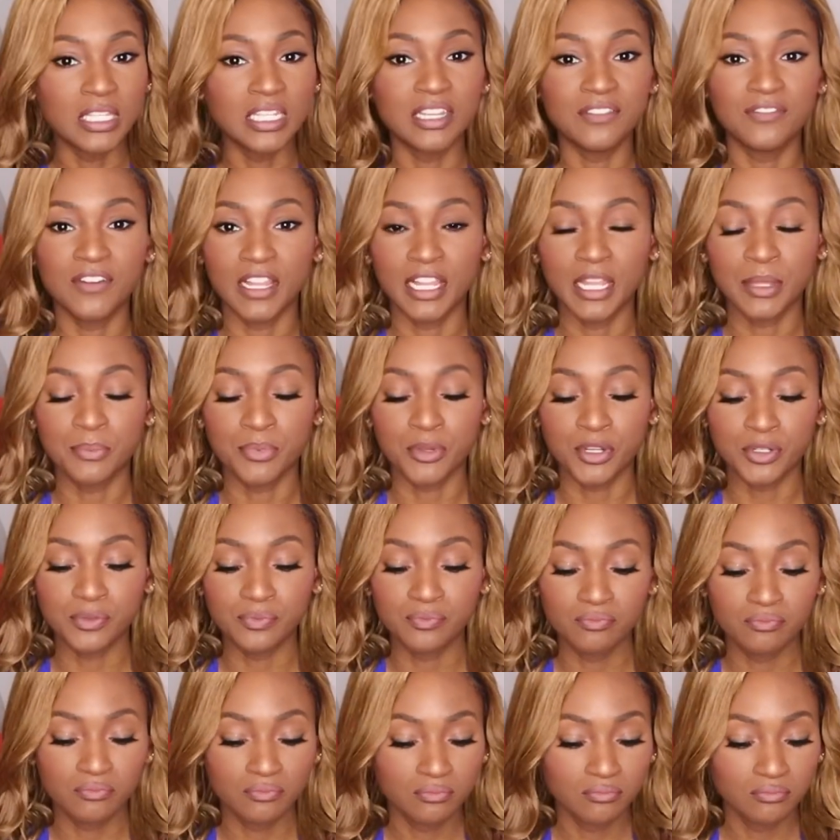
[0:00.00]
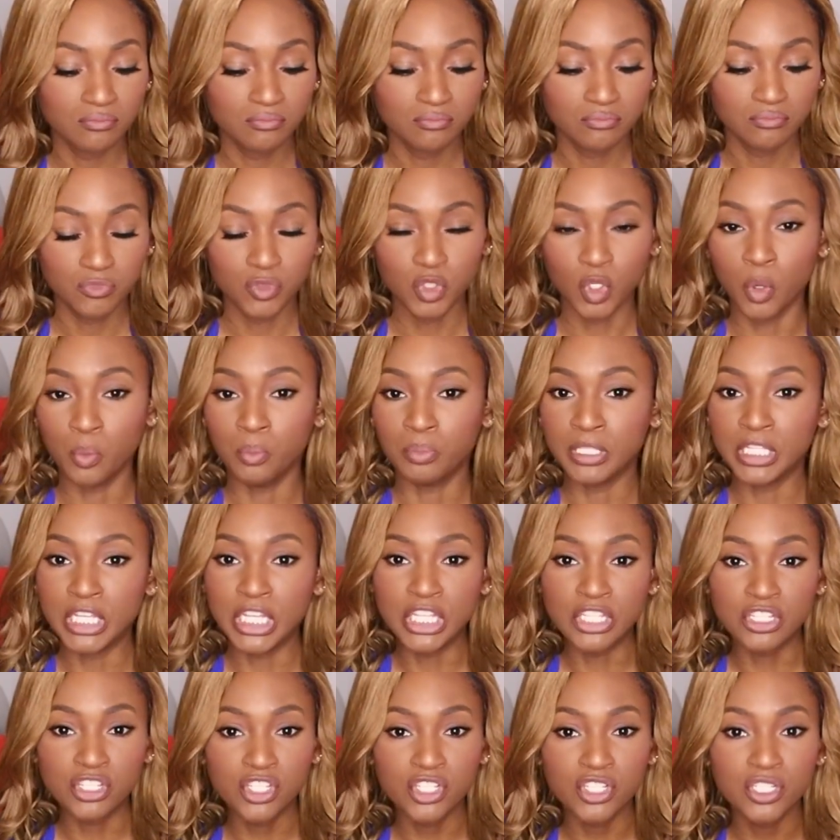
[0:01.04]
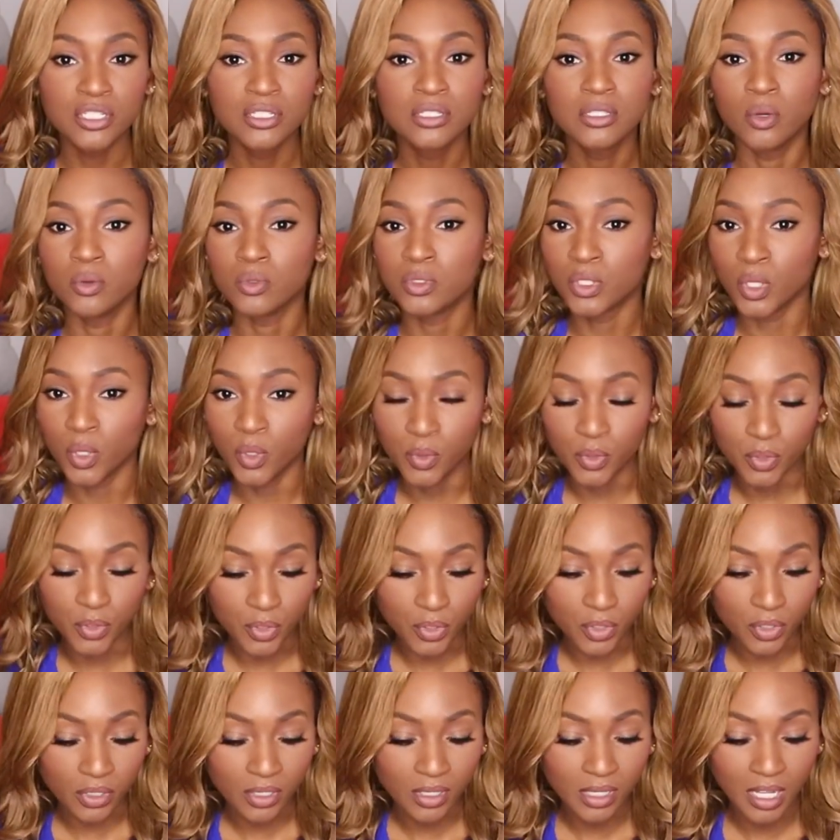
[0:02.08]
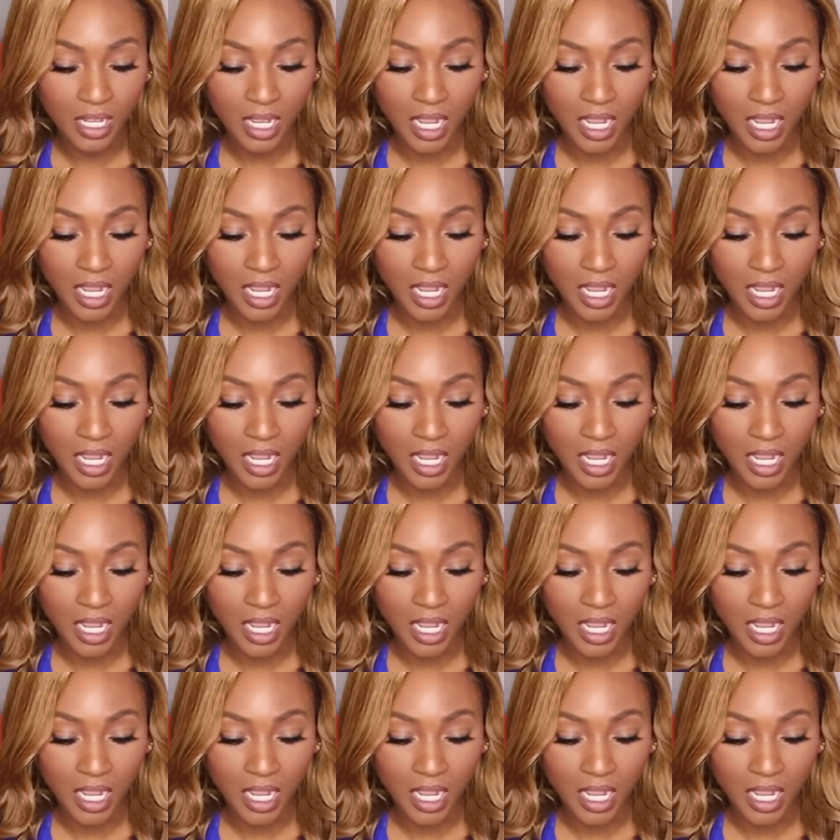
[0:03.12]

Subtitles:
developer. No bleach, no toner.